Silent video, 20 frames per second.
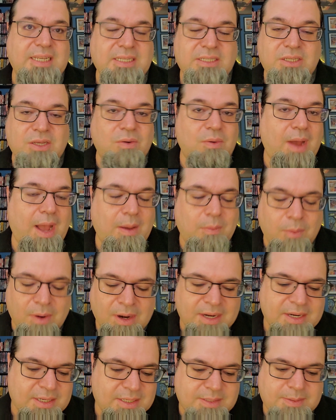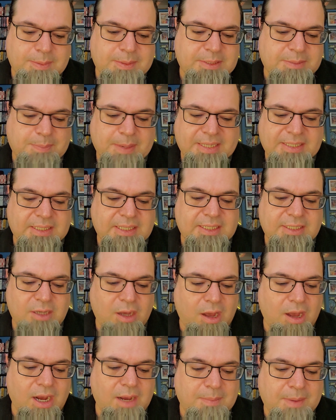And so I wanted to just basically
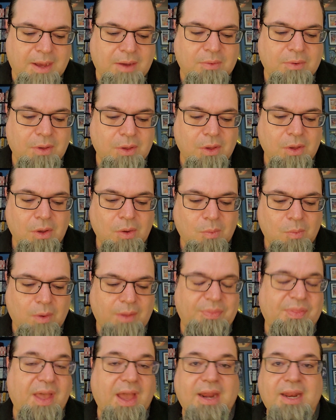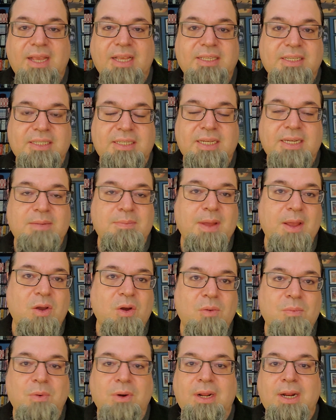talk about what that is because I did my
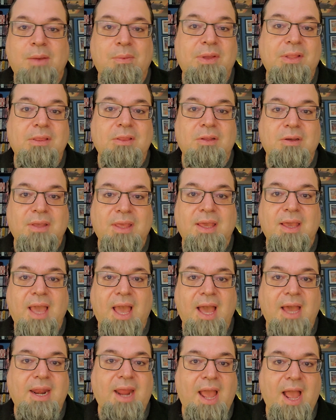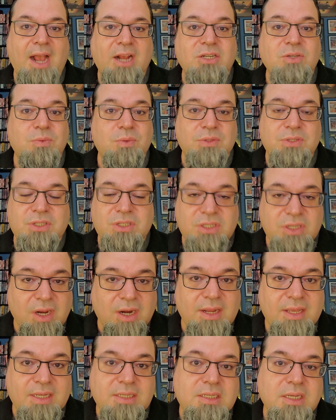homework and I went looking at actual
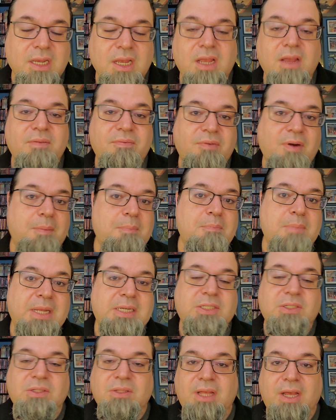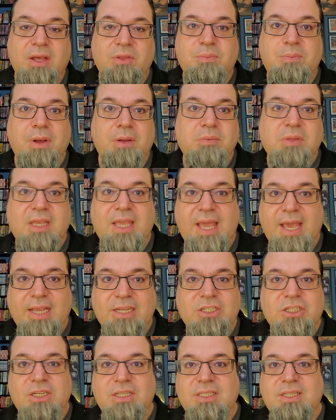studies from mental health
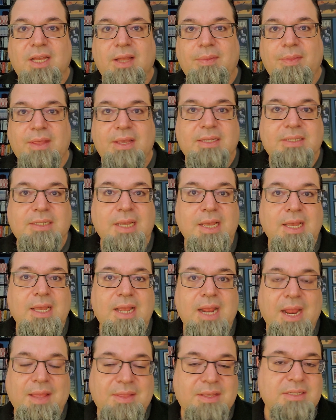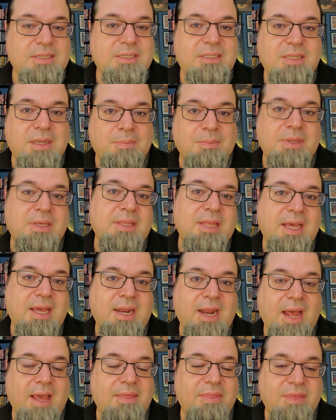publications on this. And this is something
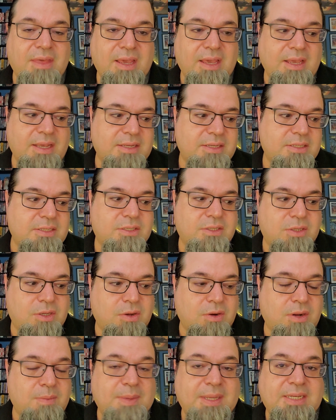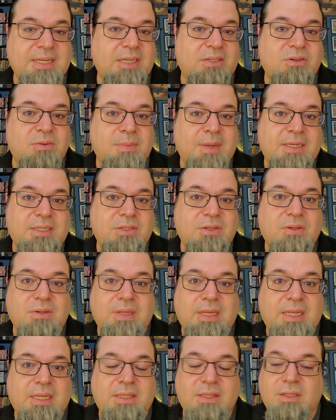that I think is going to be detrimental
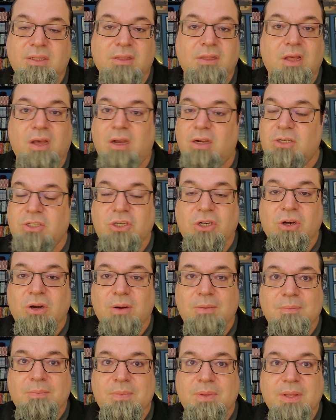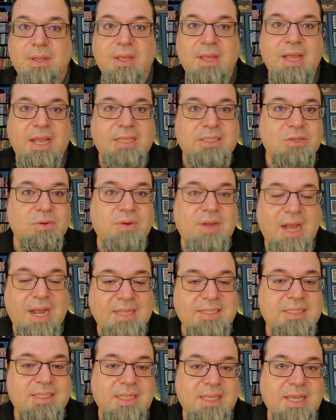in the long term. And so
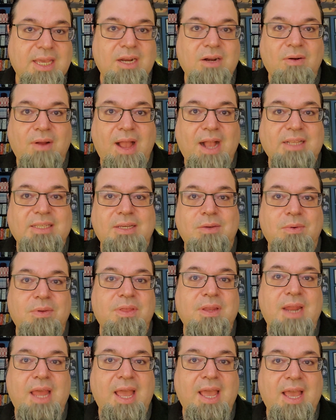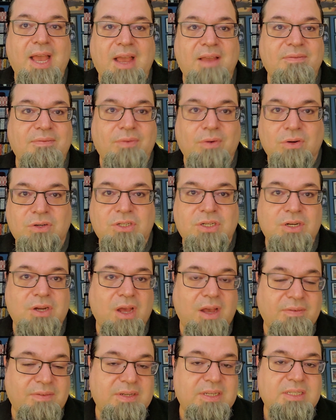constantly interacting with an AI version
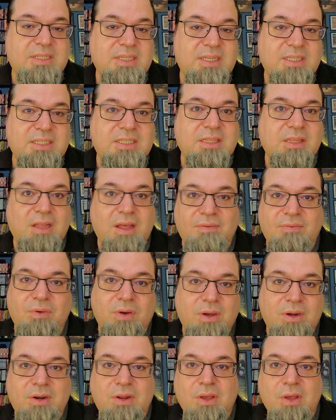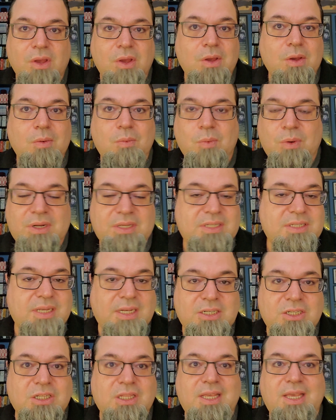of a deceased loved one would
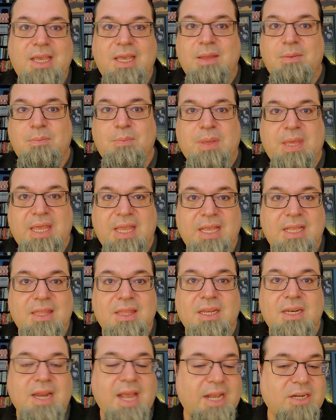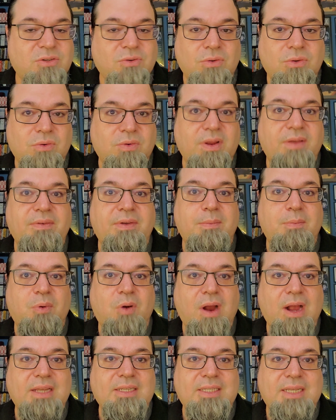essentially impede the natural grieving
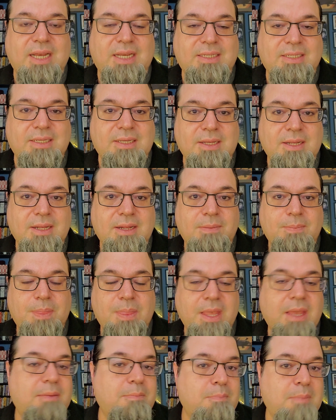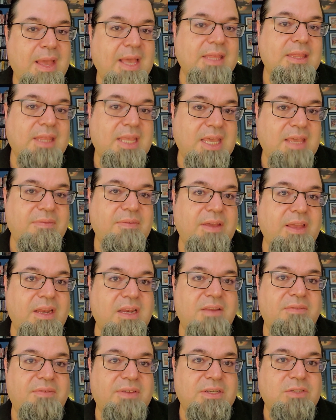process it may leave
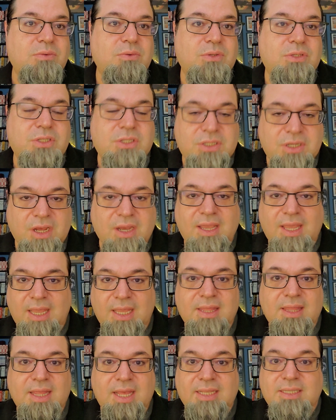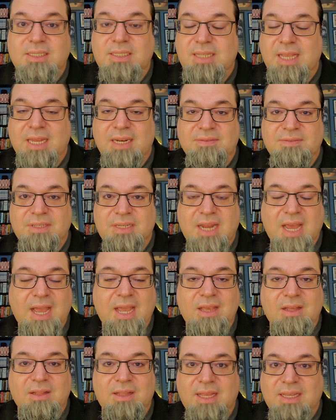individuals stuck in that state of
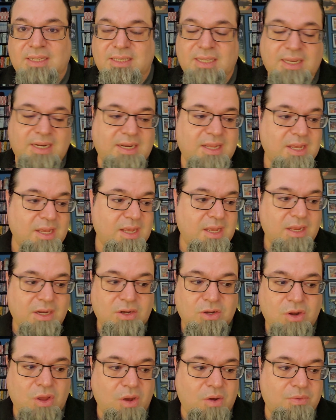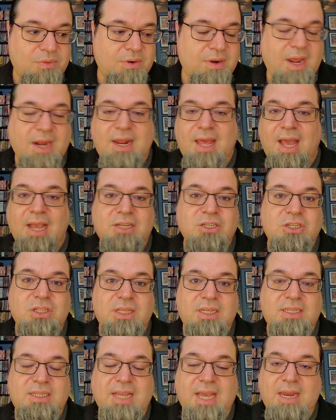denial, as in, no, they're not
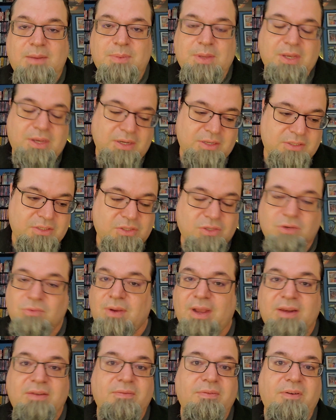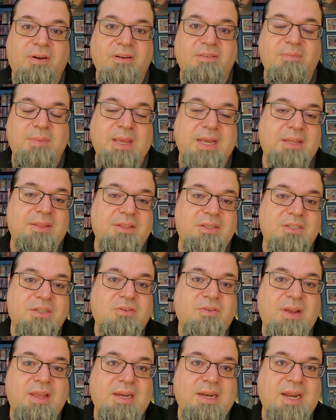actually dead because they're right in front of me on the
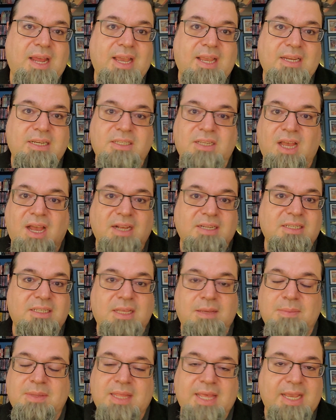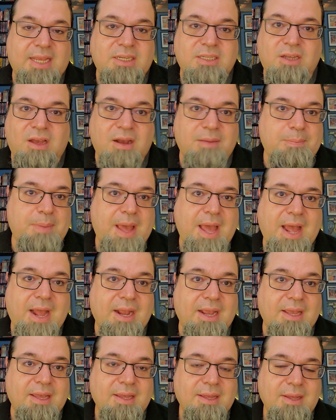screen and I can talk to them and they can talk
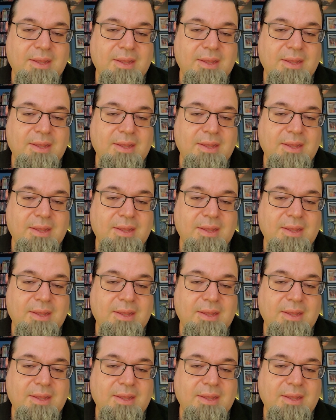back.